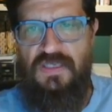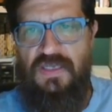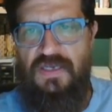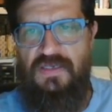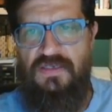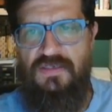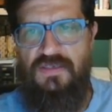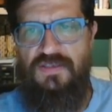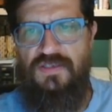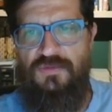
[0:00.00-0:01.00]
And
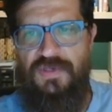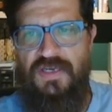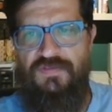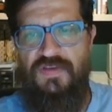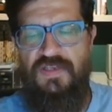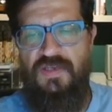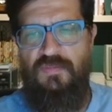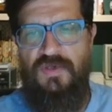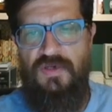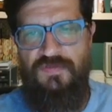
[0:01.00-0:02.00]
here we have a
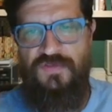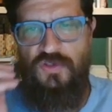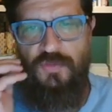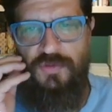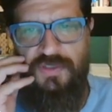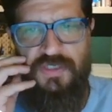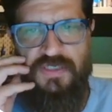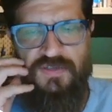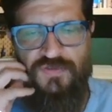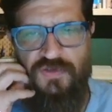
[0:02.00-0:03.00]
number of
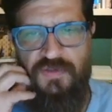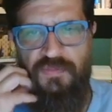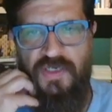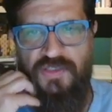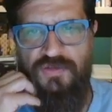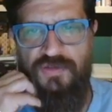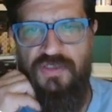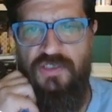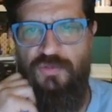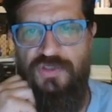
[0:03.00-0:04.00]
subroutines from the monitor
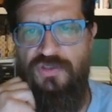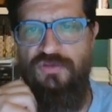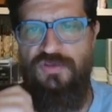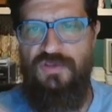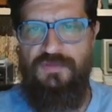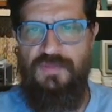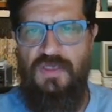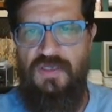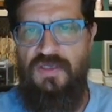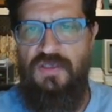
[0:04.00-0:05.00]
that we use
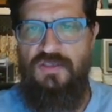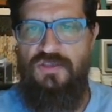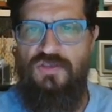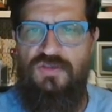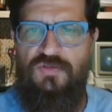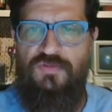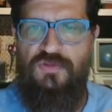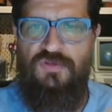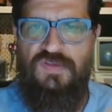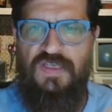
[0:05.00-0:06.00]

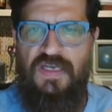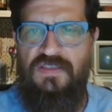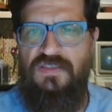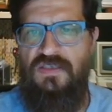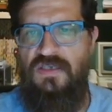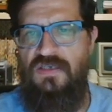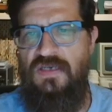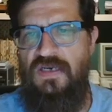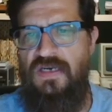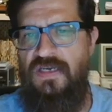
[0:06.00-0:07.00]
to set a
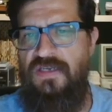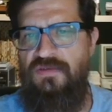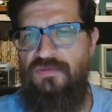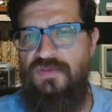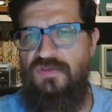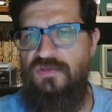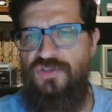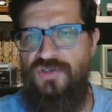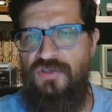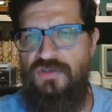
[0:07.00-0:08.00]
high
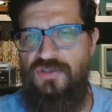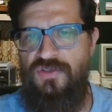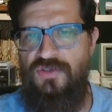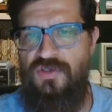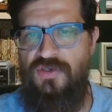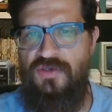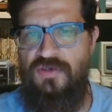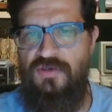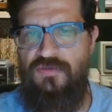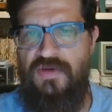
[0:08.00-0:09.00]
resolution
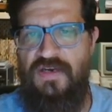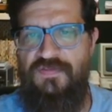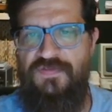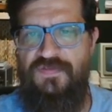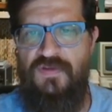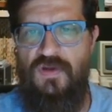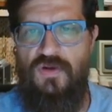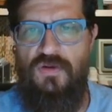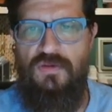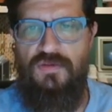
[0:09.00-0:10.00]
graph
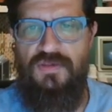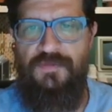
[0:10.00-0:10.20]
color,